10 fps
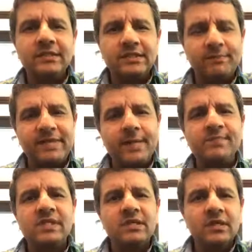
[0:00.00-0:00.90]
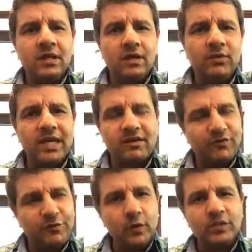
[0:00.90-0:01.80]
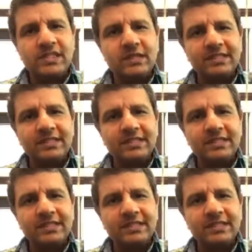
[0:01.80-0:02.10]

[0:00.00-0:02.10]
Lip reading: Sometimes we are confused.